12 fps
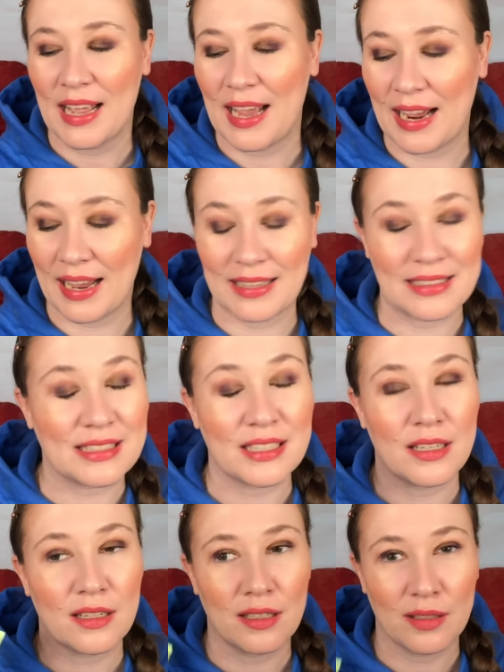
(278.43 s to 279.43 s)
And
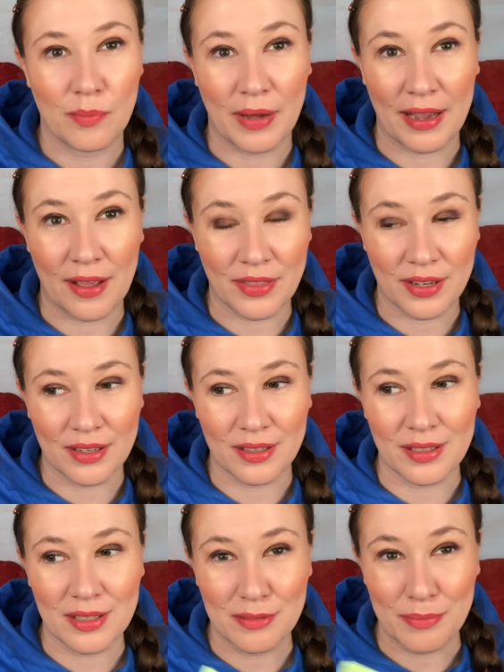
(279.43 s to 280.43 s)
my
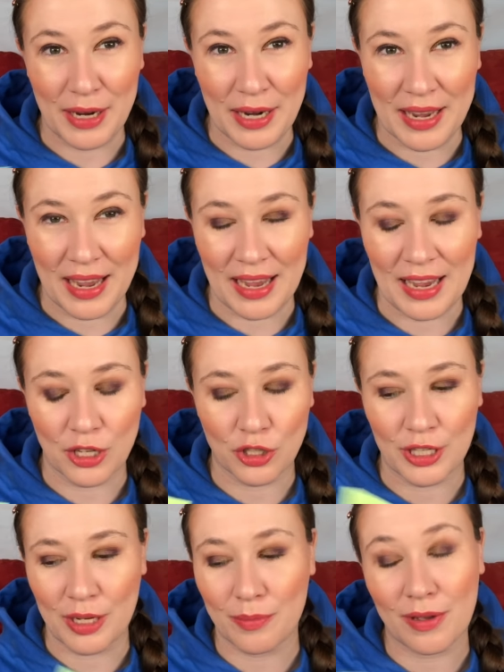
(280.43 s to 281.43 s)
other Mary Kay hand
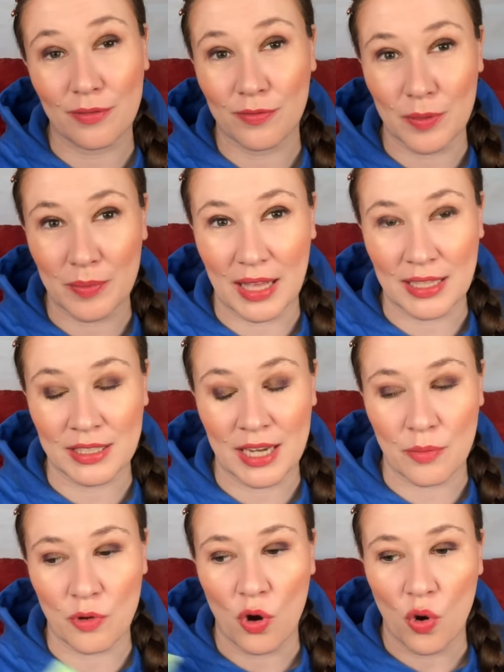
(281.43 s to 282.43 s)
cream from last
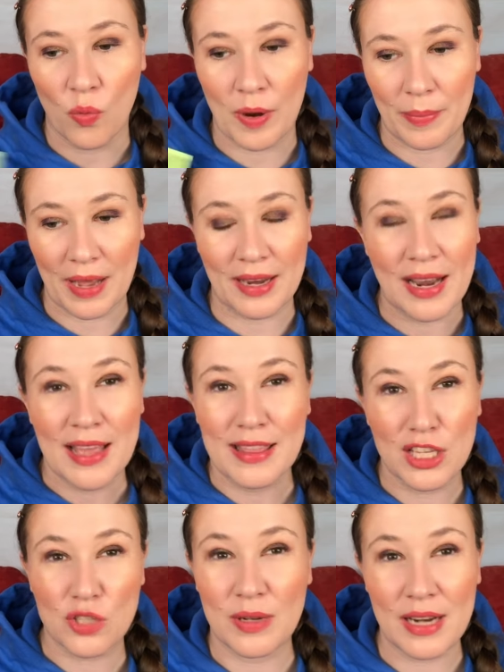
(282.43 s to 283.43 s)
time went bad.
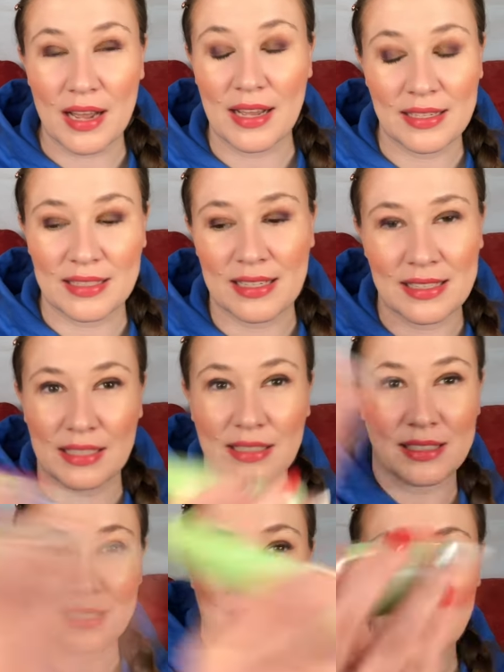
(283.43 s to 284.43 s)
This one doesn't
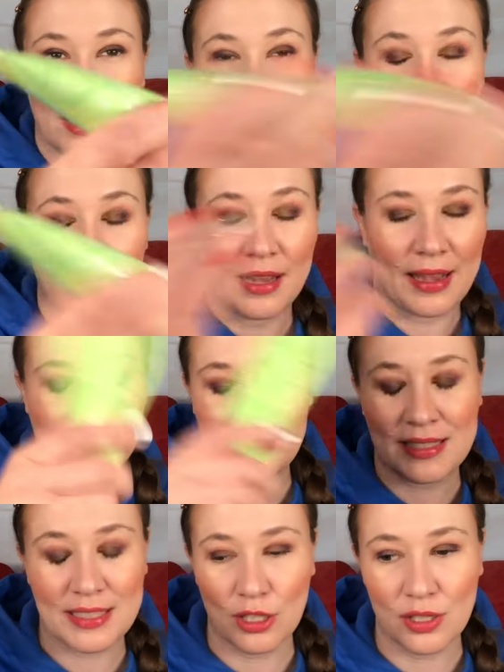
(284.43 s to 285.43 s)
it
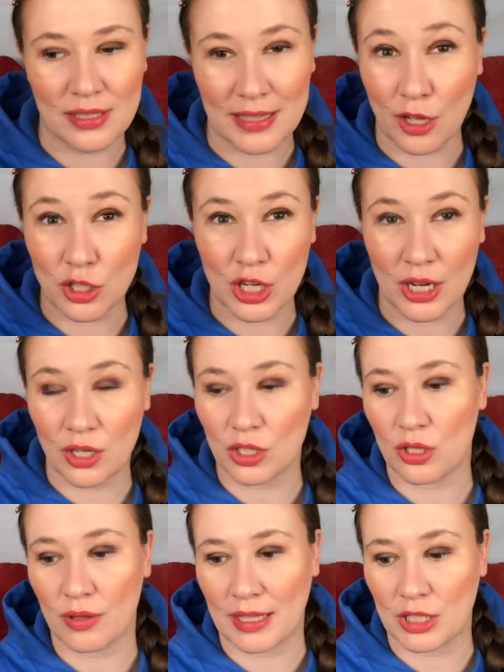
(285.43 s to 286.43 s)
still sounds good,
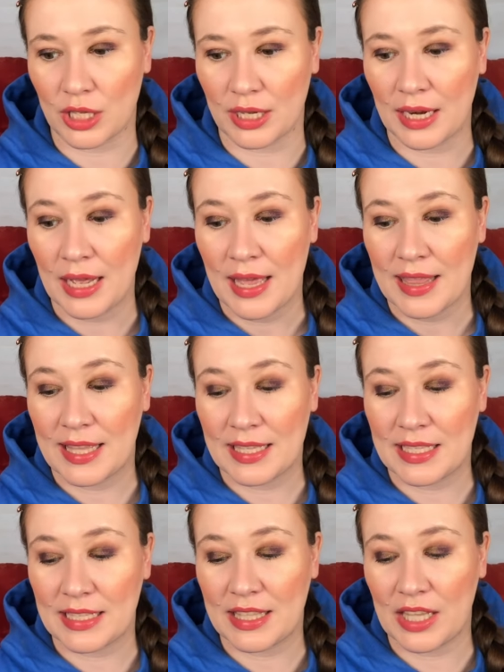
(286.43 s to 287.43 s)
so that's good. This
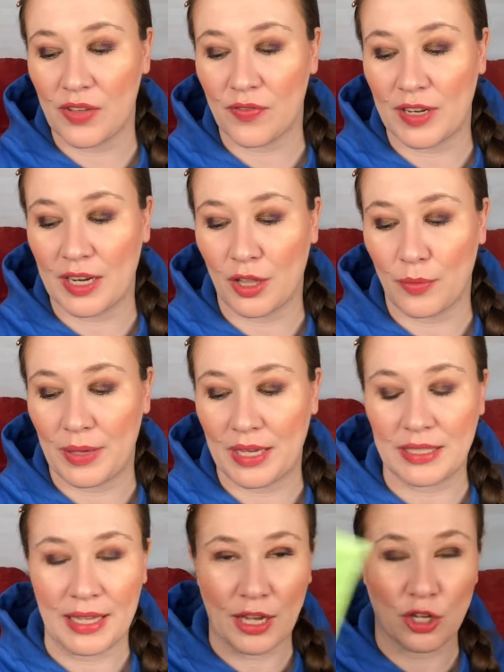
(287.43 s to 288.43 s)
is the Vanilla Mint
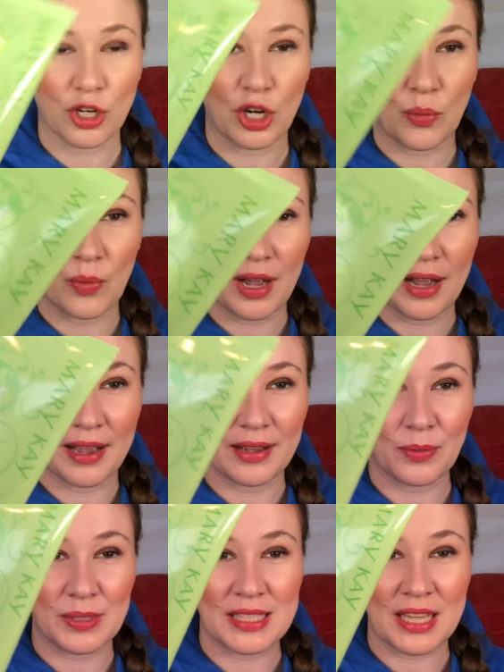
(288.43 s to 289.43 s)
hand cream. I
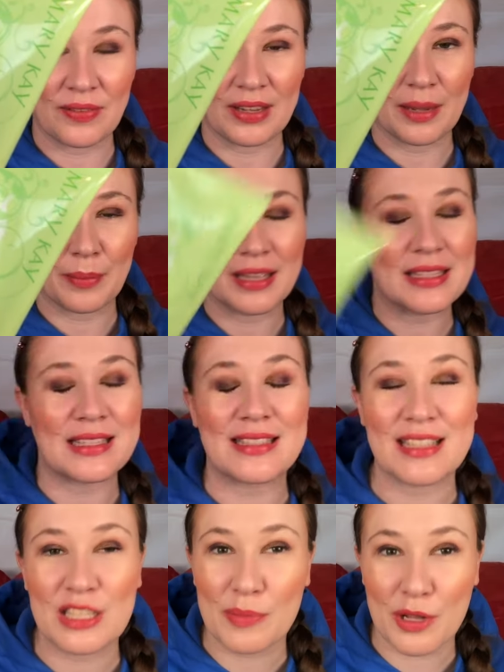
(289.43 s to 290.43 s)
was saving it because it
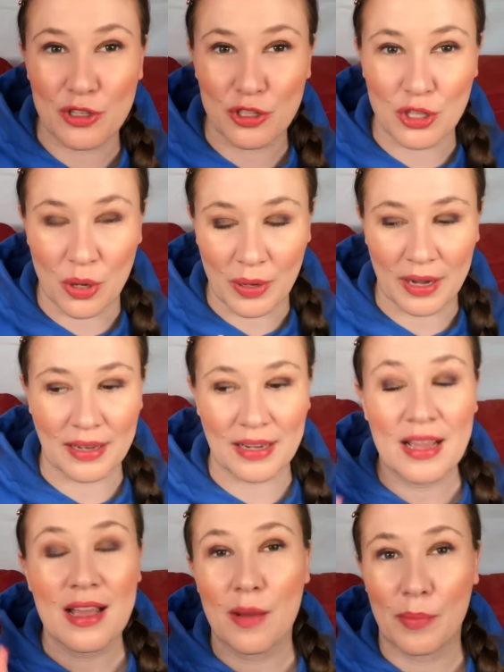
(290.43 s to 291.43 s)
does smell so good,
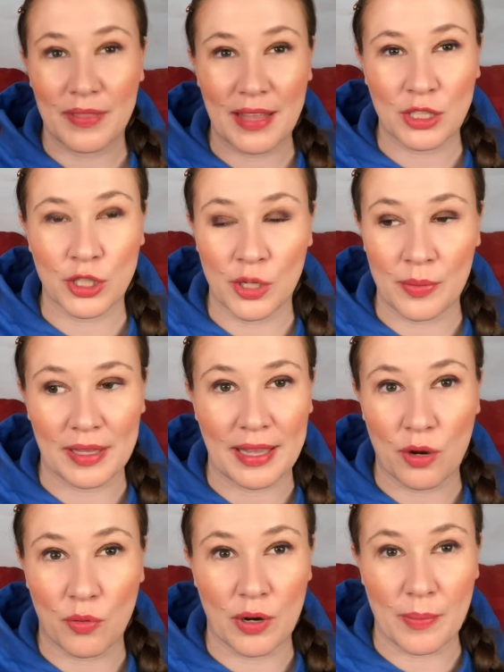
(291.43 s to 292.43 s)
but that's going to be
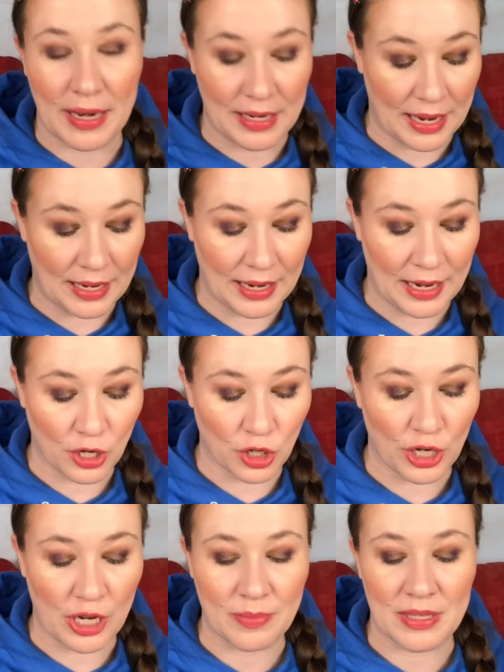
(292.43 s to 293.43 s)
like one of my night hand
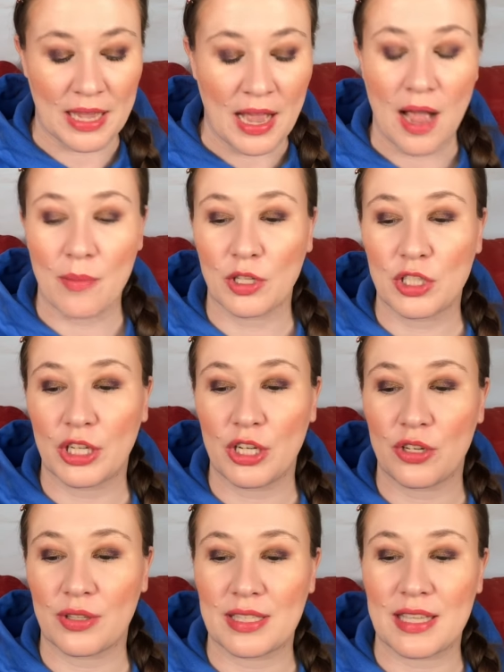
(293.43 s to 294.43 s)
creams. I'm also going to
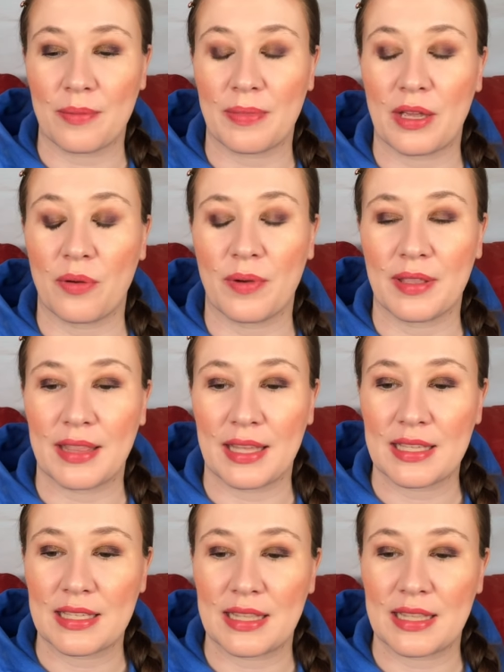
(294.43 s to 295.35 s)
do the same thing with this.